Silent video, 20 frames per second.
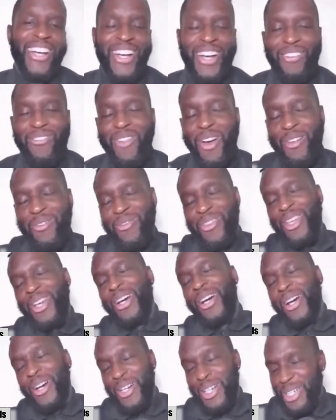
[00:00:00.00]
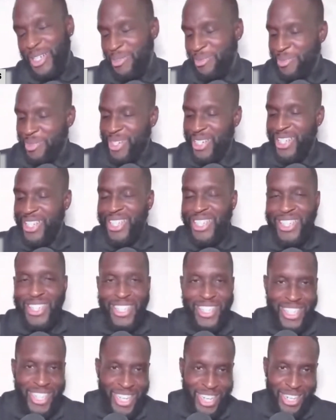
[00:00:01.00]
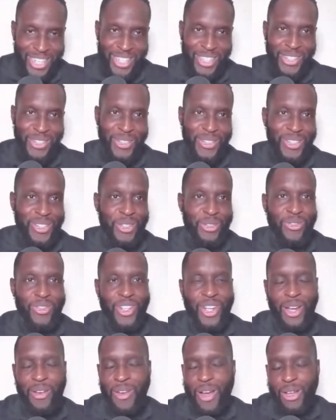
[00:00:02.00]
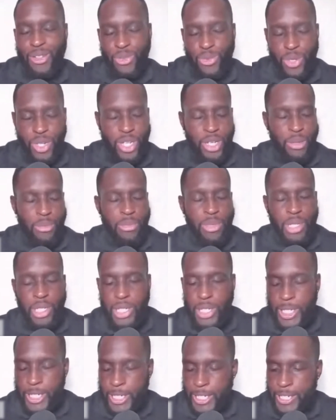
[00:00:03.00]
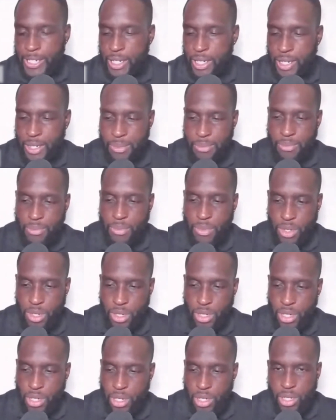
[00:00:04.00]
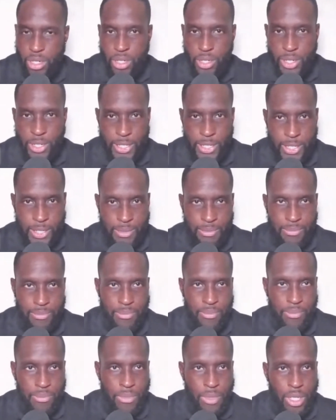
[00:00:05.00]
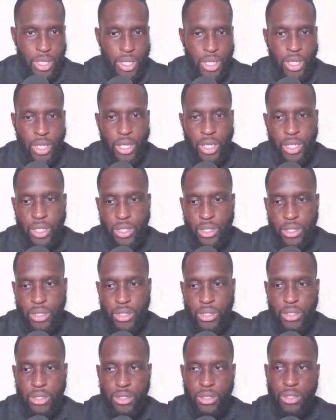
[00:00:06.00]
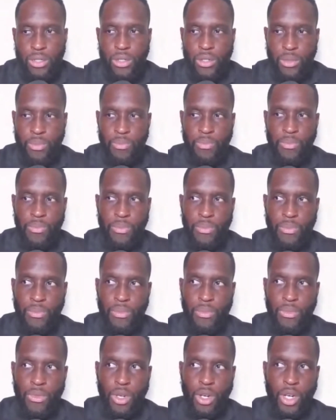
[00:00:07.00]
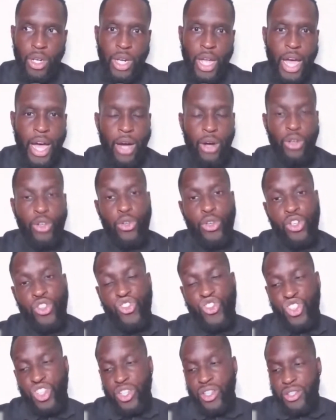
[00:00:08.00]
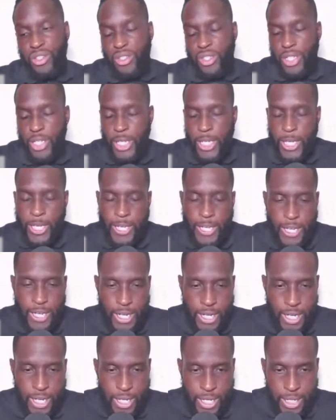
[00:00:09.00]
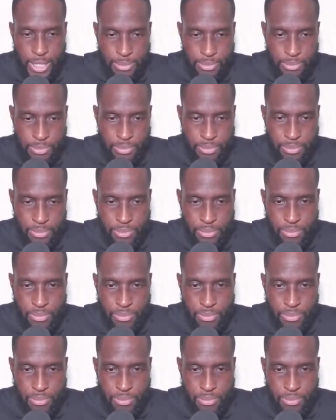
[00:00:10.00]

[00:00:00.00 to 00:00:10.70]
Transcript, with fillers: yeah, I've, I've, yeah, um, yeah. You know, it's so funny. I, I was reading a book um, on um, on on how Christians um,